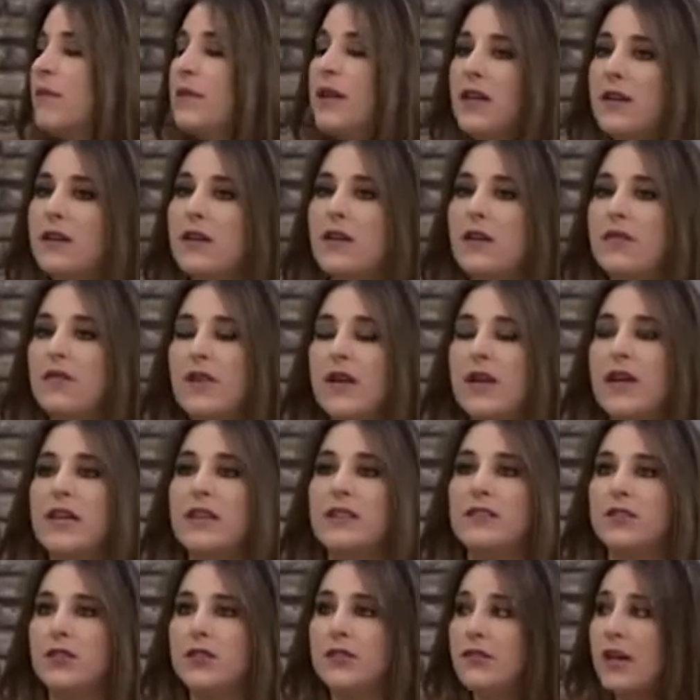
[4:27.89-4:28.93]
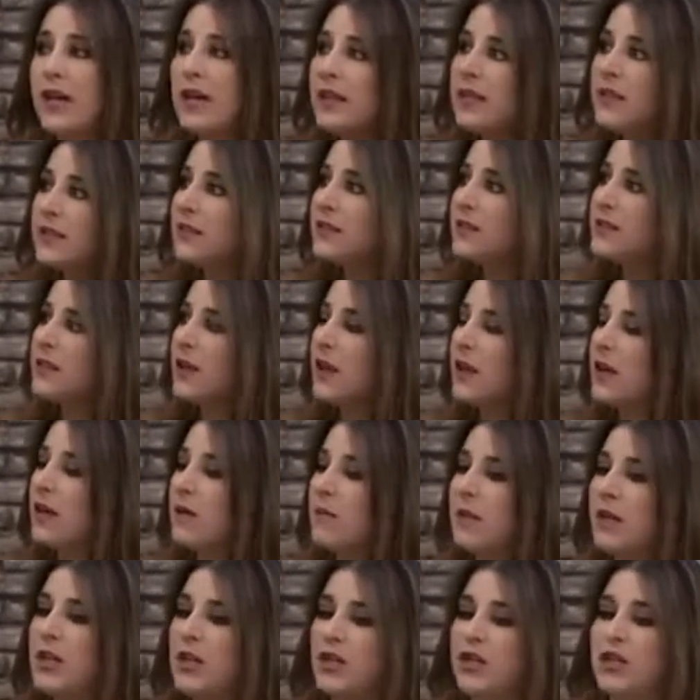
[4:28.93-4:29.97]
in various surveillance
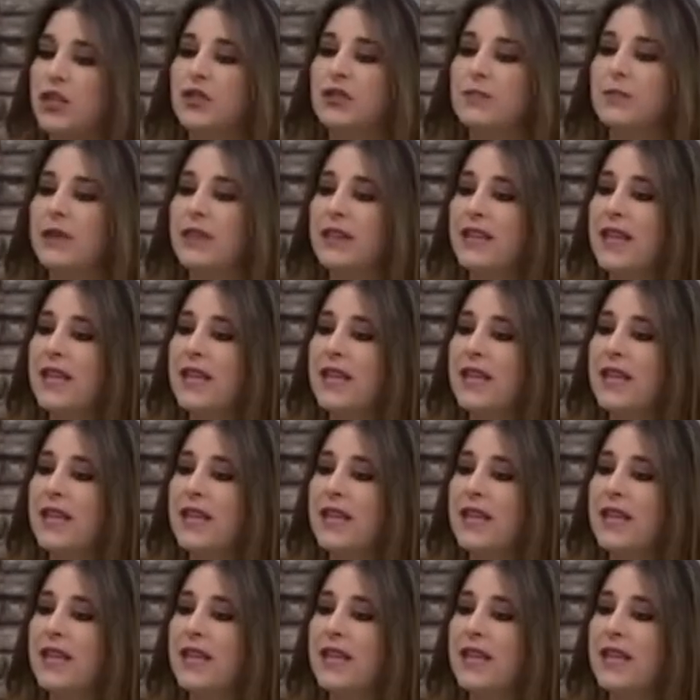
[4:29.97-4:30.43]
issues, but they